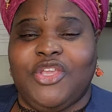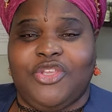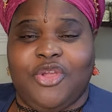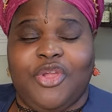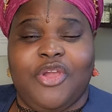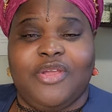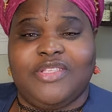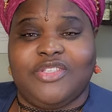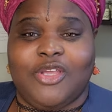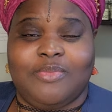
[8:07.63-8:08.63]
Your current
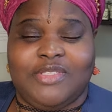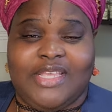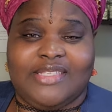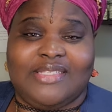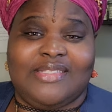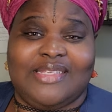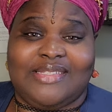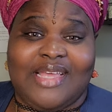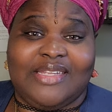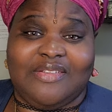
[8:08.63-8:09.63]
circumstances does
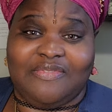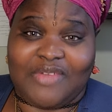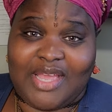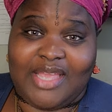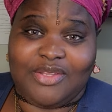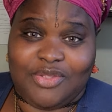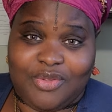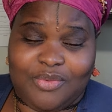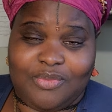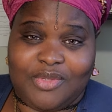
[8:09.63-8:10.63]
not define you.